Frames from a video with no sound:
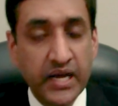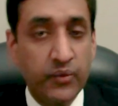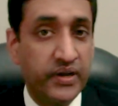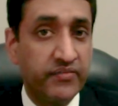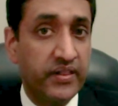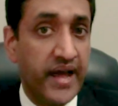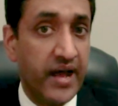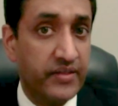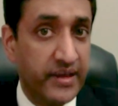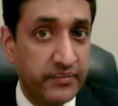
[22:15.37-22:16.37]
We have
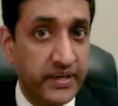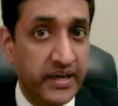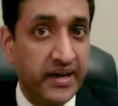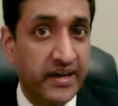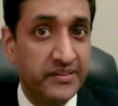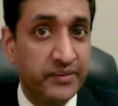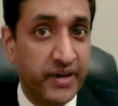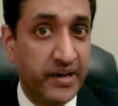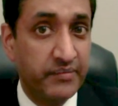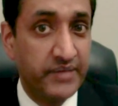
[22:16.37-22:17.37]
allowed them to
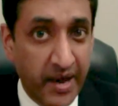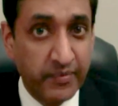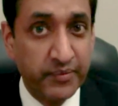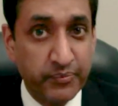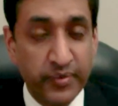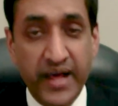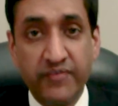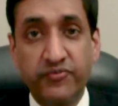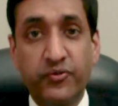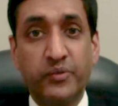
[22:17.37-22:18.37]
become dominant
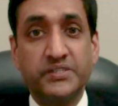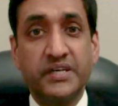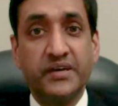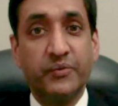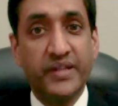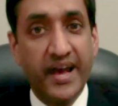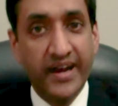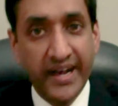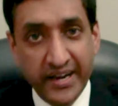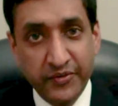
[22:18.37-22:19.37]
platforms without
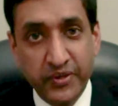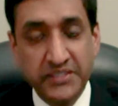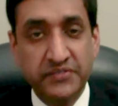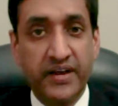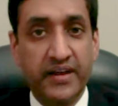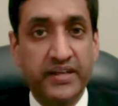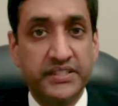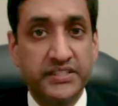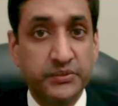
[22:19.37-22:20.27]
antitrust violations.